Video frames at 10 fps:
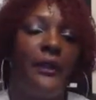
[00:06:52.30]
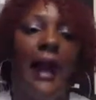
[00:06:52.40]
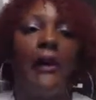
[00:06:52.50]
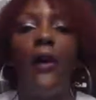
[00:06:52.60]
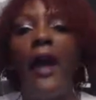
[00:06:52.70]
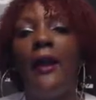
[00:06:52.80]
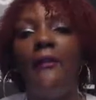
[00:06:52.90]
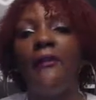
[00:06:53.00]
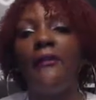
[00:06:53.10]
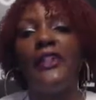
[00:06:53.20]
don't
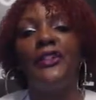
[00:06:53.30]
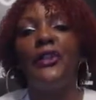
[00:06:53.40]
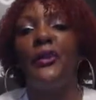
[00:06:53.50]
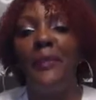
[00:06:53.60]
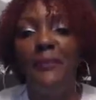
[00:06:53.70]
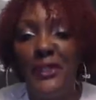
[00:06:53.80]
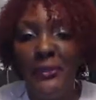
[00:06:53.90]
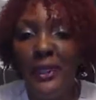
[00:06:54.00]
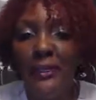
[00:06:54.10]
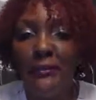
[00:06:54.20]
have disagreements
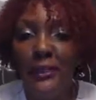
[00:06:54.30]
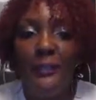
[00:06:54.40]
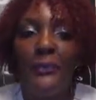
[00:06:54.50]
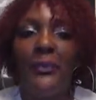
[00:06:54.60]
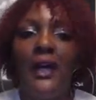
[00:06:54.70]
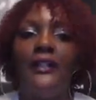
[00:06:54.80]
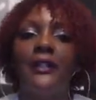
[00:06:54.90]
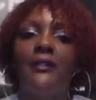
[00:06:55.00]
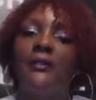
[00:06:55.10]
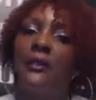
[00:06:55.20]
with people. I
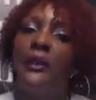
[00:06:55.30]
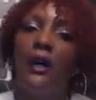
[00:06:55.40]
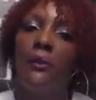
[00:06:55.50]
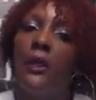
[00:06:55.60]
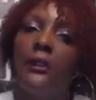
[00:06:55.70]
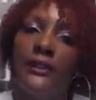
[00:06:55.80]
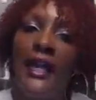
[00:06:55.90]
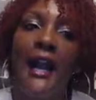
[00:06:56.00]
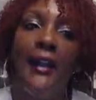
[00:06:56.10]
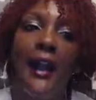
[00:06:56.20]
just, you know, we don't see
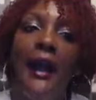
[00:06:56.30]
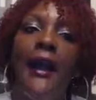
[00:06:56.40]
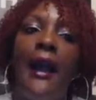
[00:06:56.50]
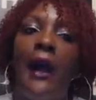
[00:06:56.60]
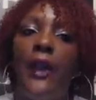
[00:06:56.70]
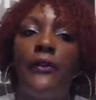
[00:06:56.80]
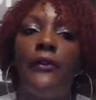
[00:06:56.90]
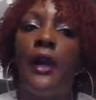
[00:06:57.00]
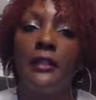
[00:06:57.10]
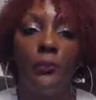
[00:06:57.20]
eye to eye.
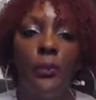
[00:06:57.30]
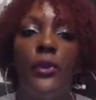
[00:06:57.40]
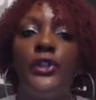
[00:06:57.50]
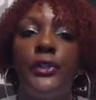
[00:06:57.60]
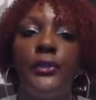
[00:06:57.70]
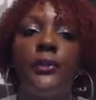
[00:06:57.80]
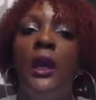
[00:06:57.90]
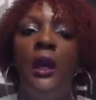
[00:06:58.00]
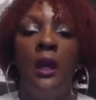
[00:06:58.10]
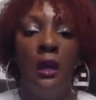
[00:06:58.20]
However, I support you
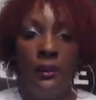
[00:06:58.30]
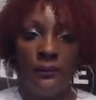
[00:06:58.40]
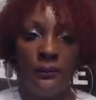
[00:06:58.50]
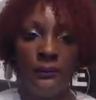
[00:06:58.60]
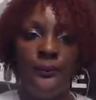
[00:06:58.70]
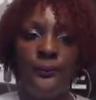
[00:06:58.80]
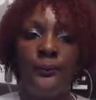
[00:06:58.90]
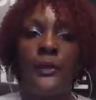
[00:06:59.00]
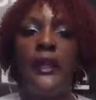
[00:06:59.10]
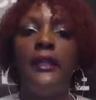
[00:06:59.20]
in
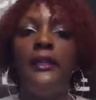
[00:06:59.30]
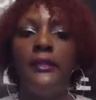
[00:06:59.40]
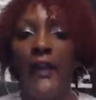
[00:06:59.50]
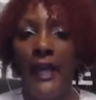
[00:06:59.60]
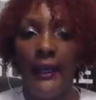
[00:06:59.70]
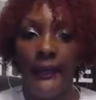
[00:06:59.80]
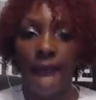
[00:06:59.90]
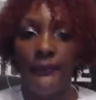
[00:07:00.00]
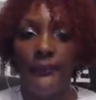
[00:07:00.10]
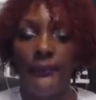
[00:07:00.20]
this fight,
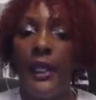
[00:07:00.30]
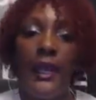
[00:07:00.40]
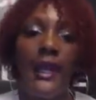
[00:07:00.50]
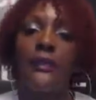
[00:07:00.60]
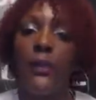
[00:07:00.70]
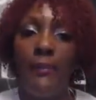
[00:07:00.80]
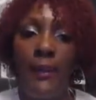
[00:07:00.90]
and that's what